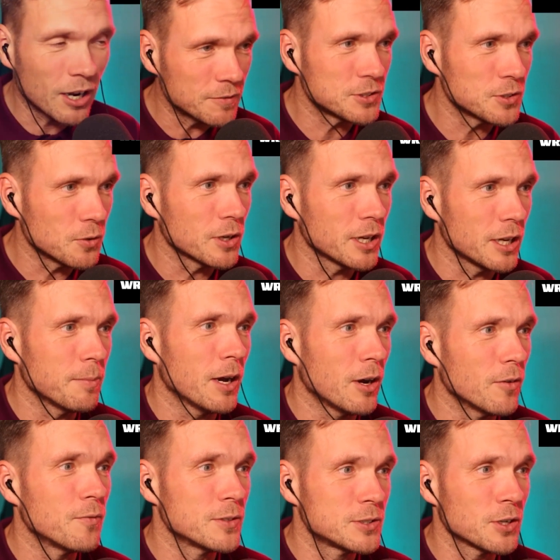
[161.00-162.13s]
talking
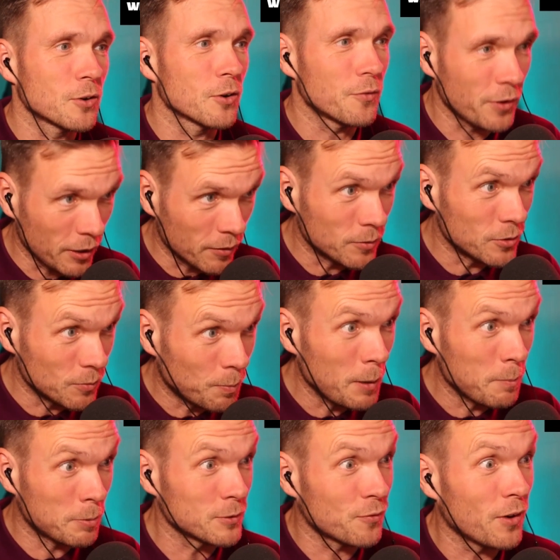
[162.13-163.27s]
about photography and
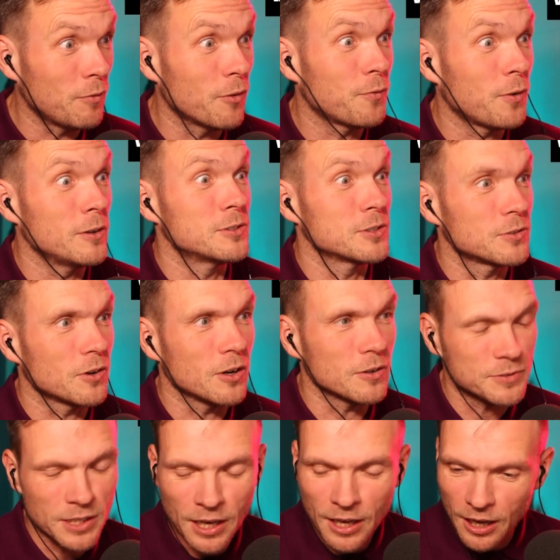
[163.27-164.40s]
people's favorite
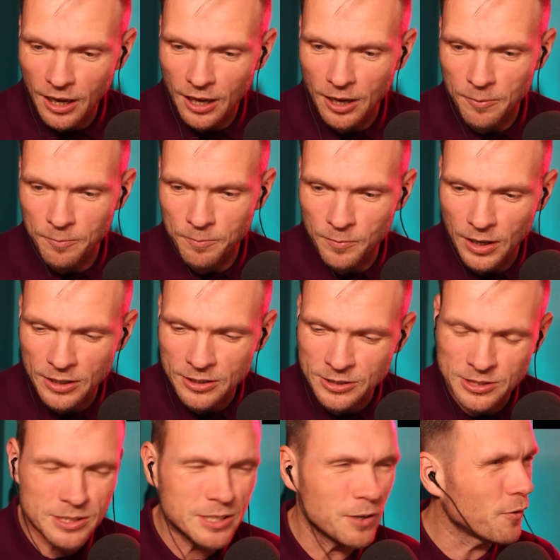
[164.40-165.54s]
photographs
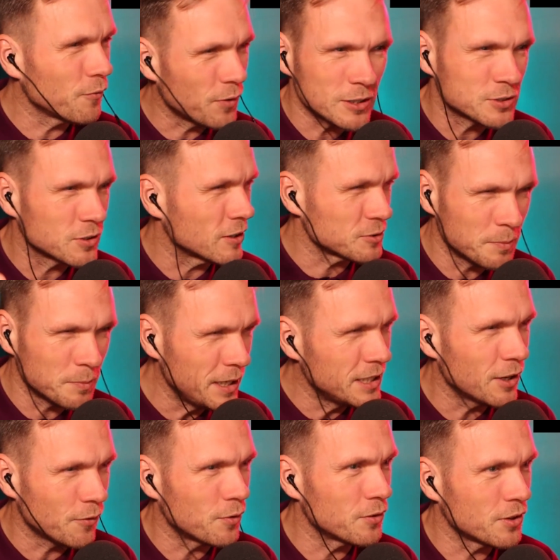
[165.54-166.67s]
because different photographs mean
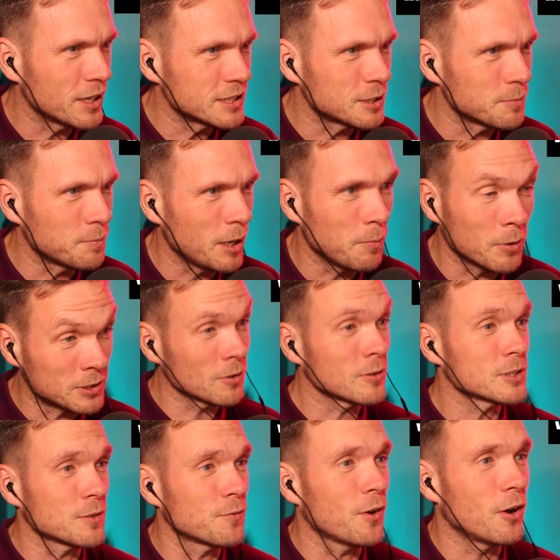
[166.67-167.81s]
different things to people. And as long
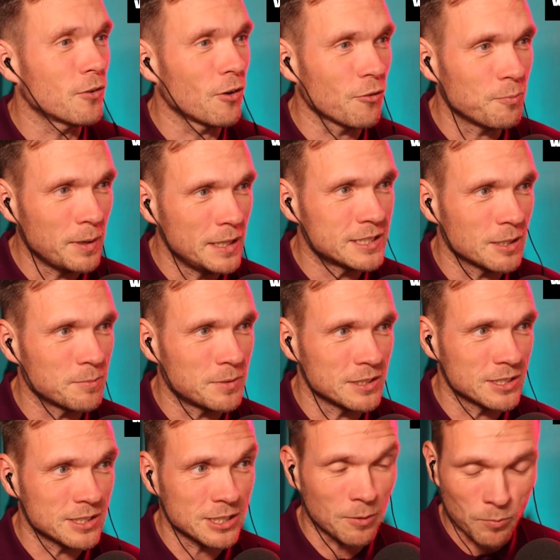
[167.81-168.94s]
as a photograph means something
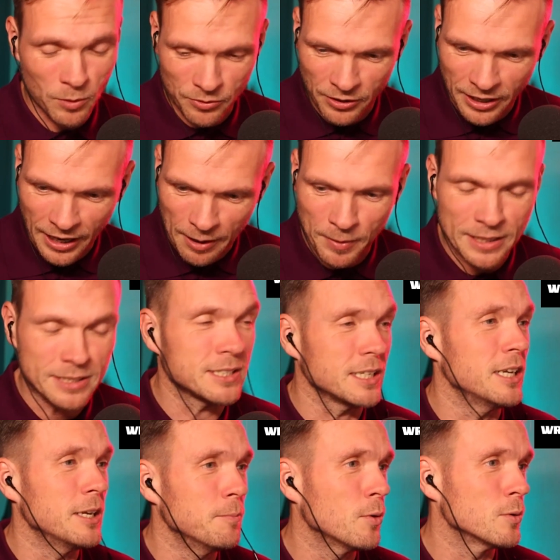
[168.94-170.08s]
to someone, then that makes
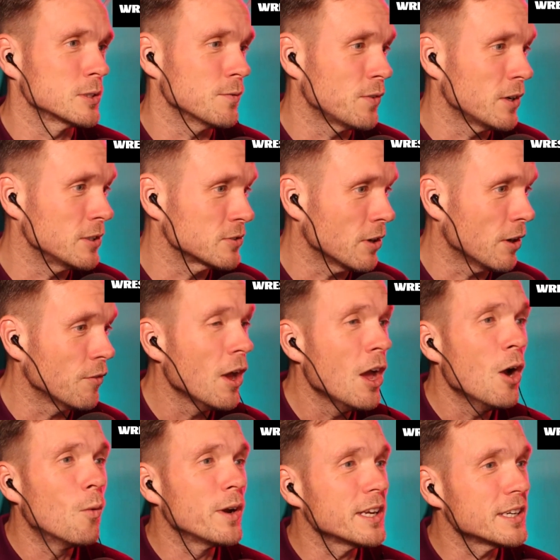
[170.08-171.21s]
it an important photograph.
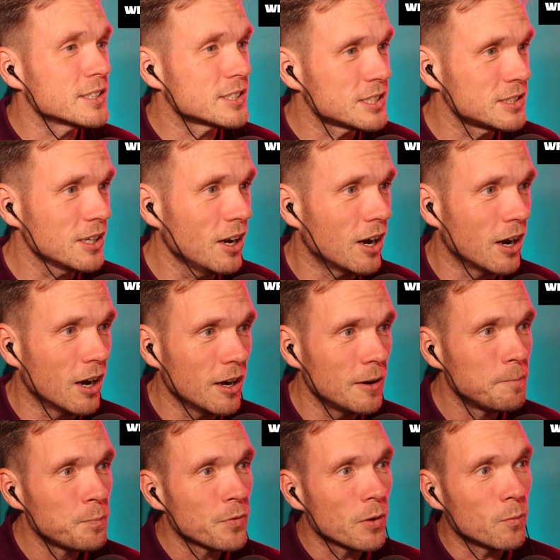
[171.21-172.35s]
We're going to start
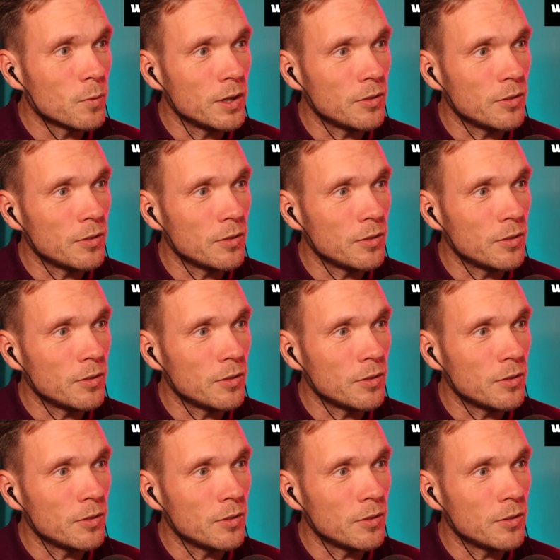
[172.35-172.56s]
with